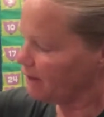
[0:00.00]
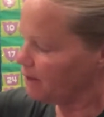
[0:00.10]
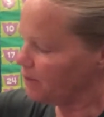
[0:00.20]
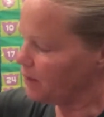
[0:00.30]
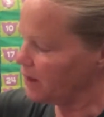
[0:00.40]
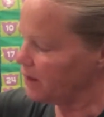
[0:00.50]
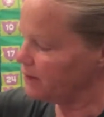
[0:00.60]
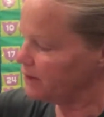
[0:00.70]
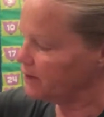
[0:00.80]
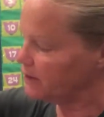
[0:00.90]
But
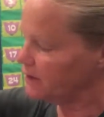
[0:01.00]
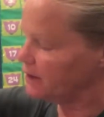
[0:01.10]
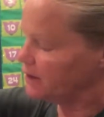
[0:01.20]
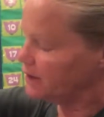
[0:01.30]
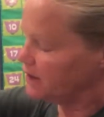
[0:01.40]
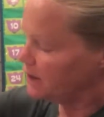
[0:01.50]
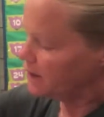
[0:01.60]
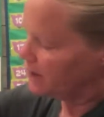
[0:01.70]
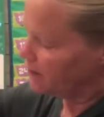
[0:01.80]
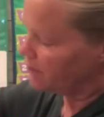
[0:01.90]

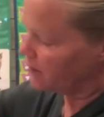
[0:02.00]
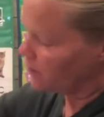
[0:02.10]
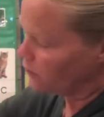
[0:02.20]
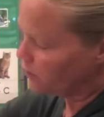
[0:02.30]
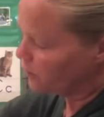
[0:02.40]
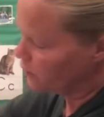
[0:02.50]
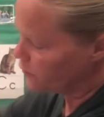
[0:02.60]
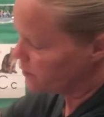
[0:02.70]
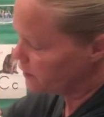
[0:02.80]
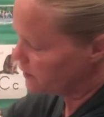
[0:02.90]
if I don't close
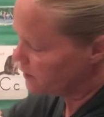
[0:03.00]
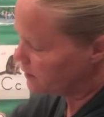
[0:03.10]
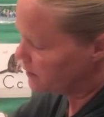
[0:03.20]
it,